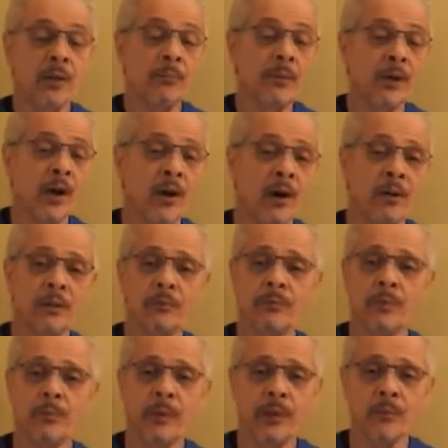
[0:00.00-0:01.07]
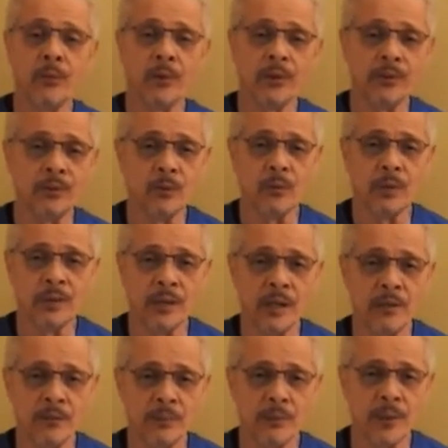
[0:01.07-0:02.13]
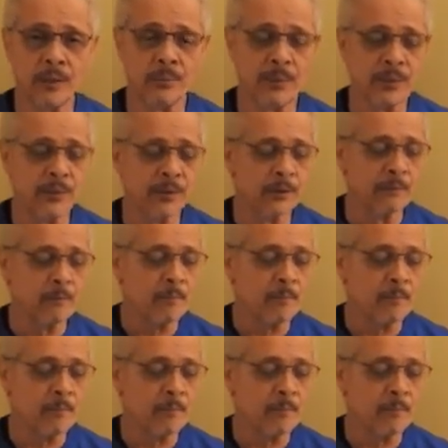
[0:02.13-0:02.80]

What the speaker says: but all of you pay more than $20 a pay period.